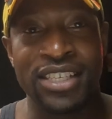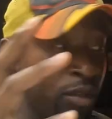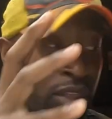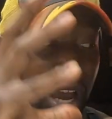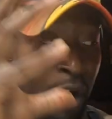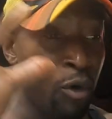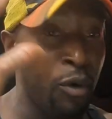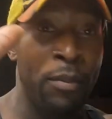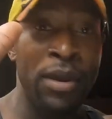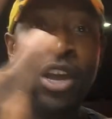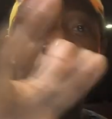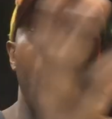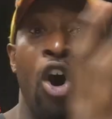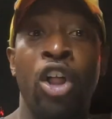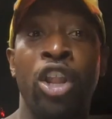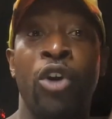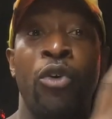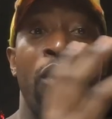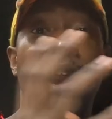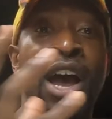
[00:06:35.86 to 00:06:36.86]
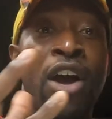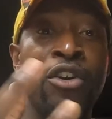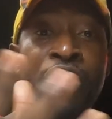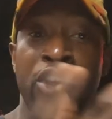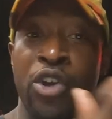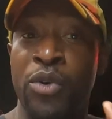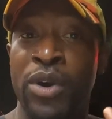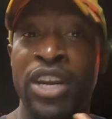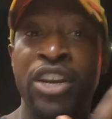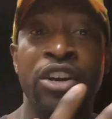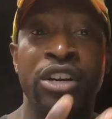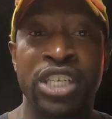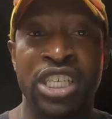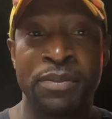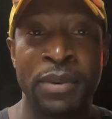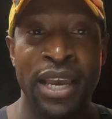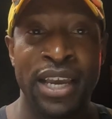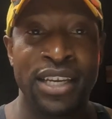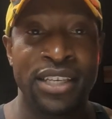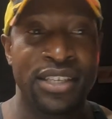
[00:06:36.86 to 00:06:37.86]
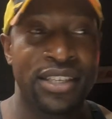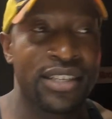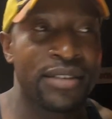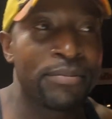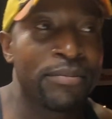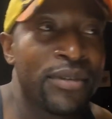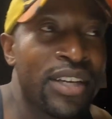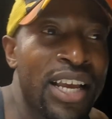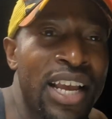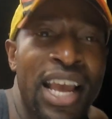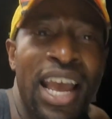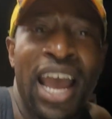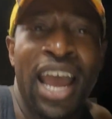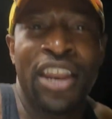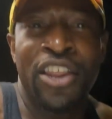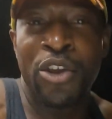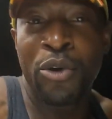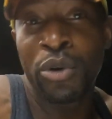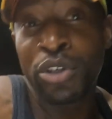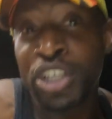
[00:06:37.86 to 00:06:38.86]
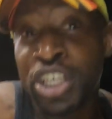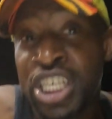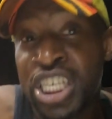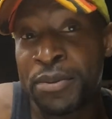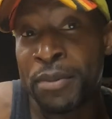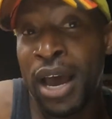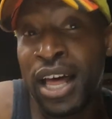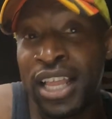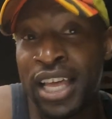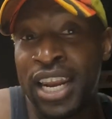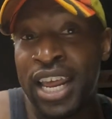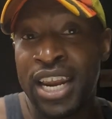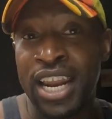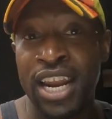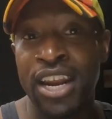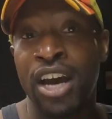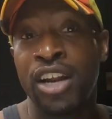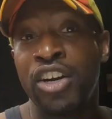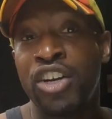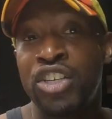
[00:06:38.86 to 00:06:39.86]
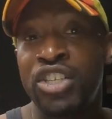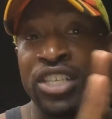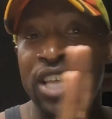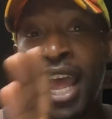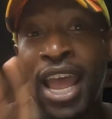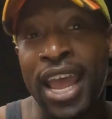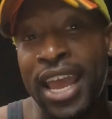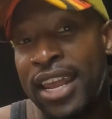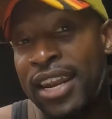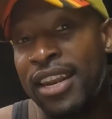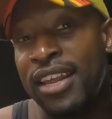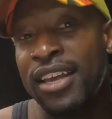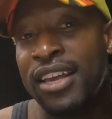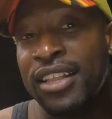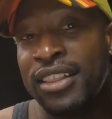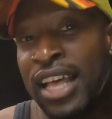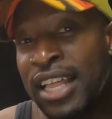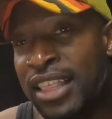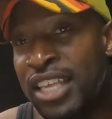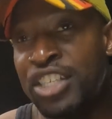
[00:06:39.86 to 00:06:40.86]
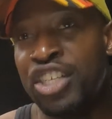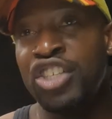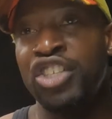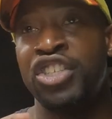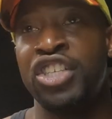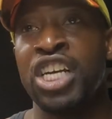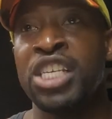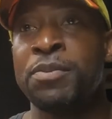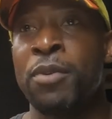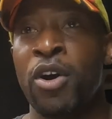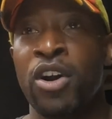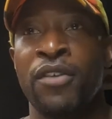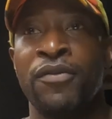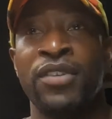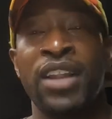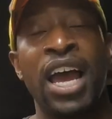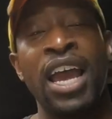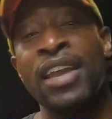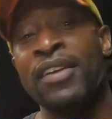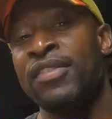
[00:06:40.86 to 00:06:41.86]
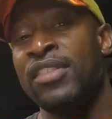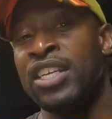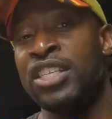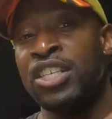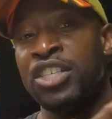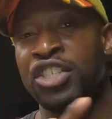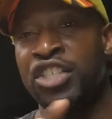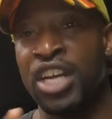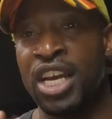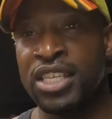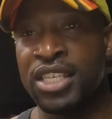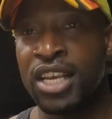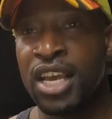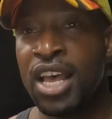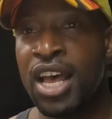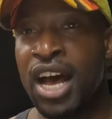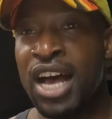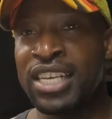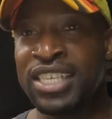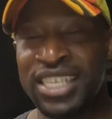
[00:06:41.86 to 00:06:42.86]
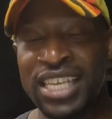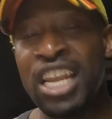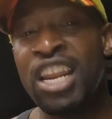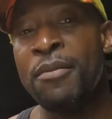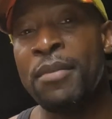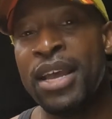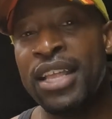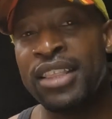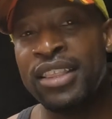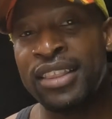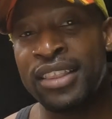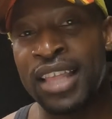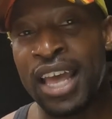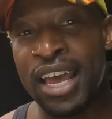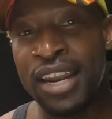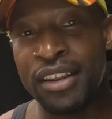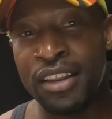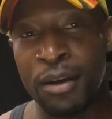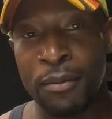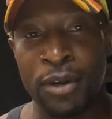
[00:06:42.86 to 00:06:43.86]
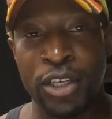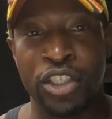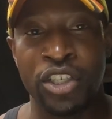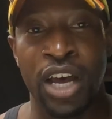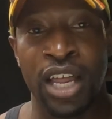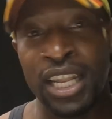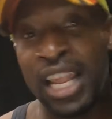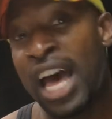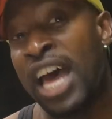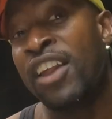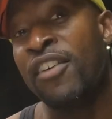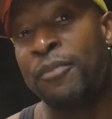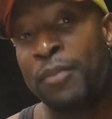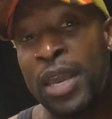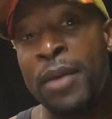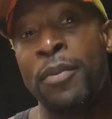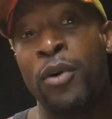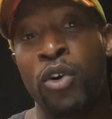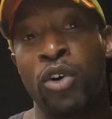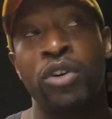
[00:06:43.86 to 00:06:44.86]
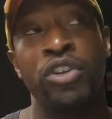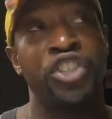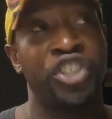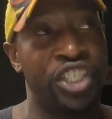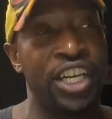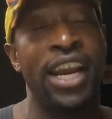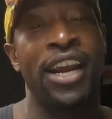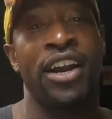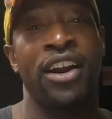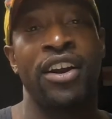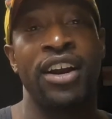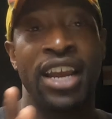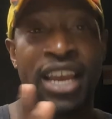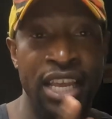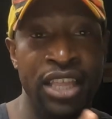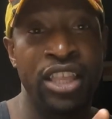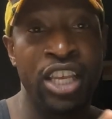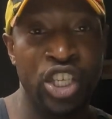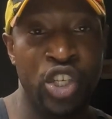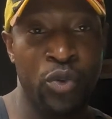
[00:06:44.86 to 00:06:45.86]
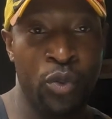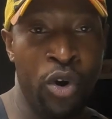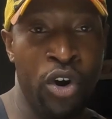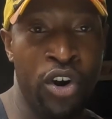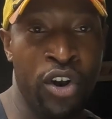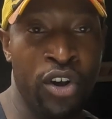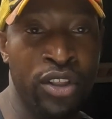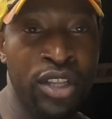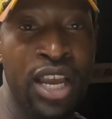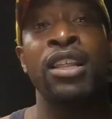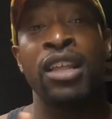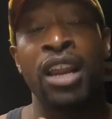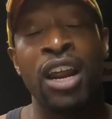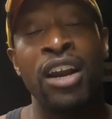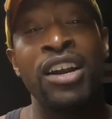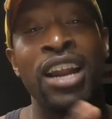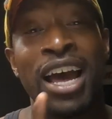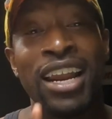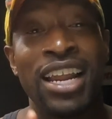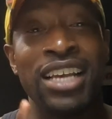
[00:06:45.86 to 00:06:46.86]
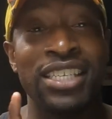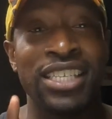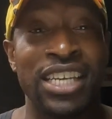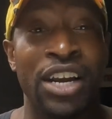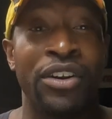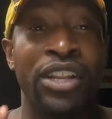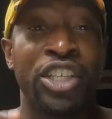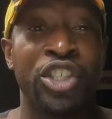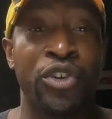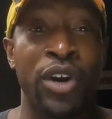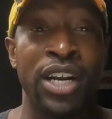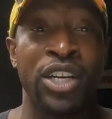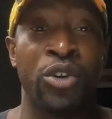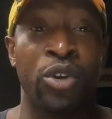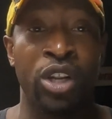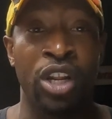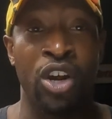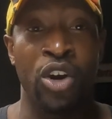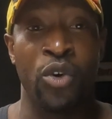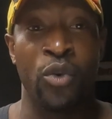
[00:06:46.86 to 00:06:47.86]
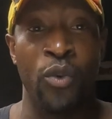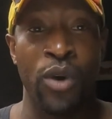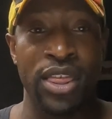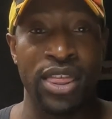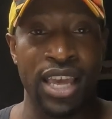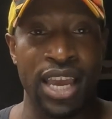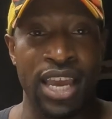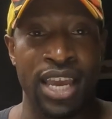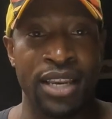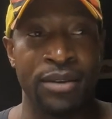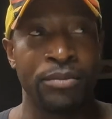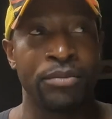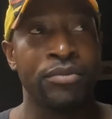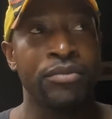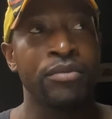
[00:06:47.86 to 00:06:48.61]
that will be all around you in your space. And you will just smile at it and understand that this is just part of life. This is just a sentiment that a lot of people share in this world that are not necessarily trying to look within